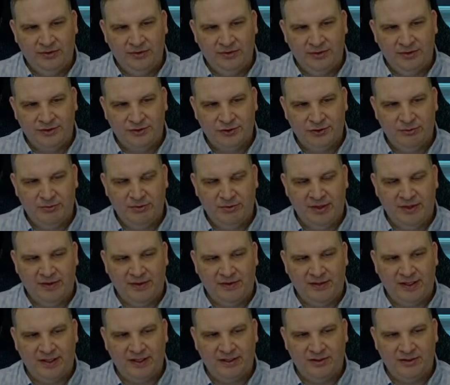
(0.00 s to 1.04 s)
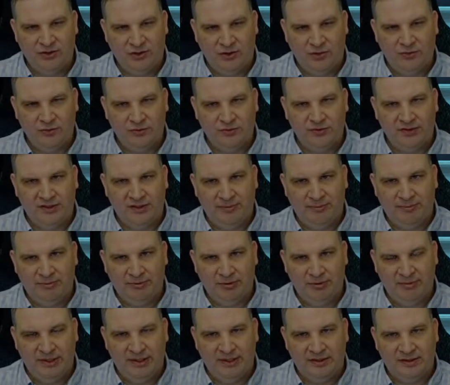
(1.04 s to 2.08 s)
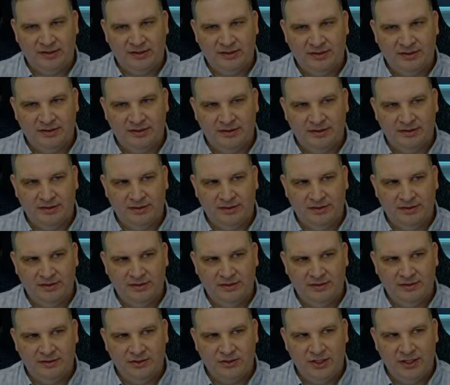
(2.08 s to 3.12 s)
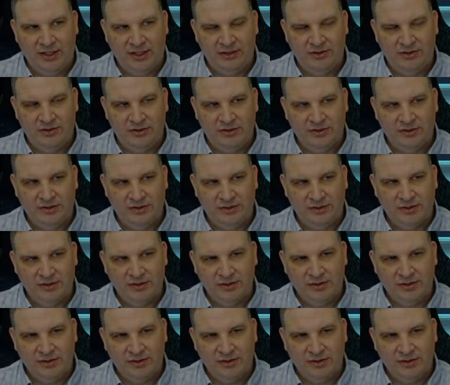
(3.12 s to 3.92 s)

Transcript: assuming that they don't implement the changes,